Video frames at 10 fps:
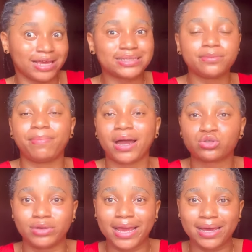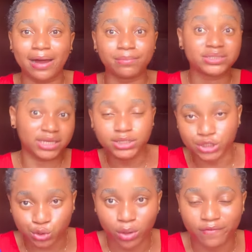getting back to like skin
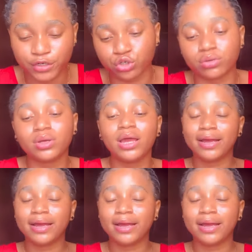discoloration,